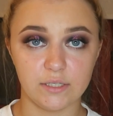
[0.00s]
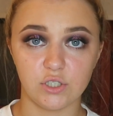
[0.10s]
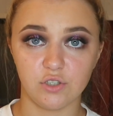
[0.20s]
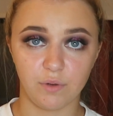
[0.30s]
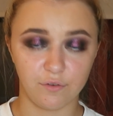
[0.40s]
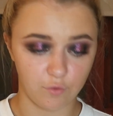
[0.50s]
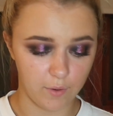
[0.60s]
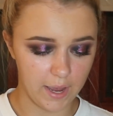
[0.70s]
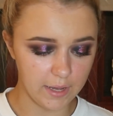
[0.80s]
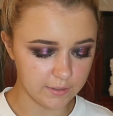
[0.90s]
to do my
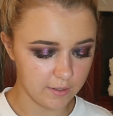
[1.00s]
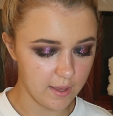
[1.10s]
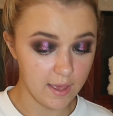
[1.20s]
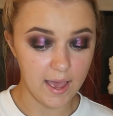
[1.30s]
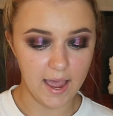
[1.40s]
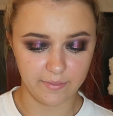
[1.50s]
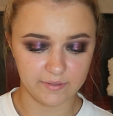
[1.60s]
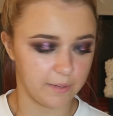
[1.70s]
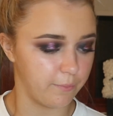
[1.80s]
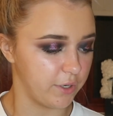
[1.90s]
forehead and the
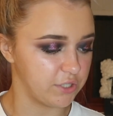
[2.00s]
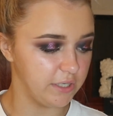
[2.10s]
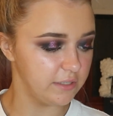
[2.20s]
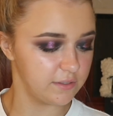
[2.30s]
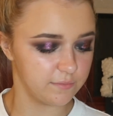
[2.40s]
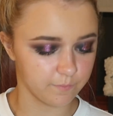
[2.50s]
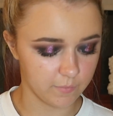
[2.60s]
same brushes.